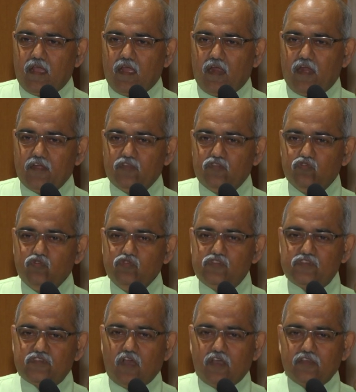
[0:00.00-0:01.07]
and huge
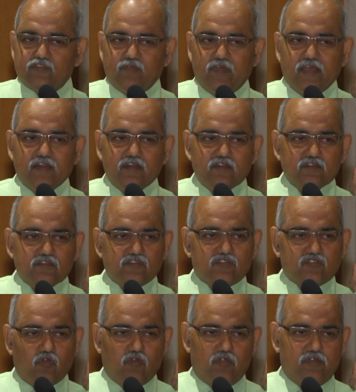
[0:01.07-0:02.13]
stocks were
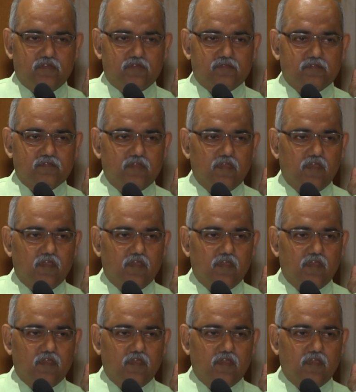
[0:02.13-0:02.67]
stored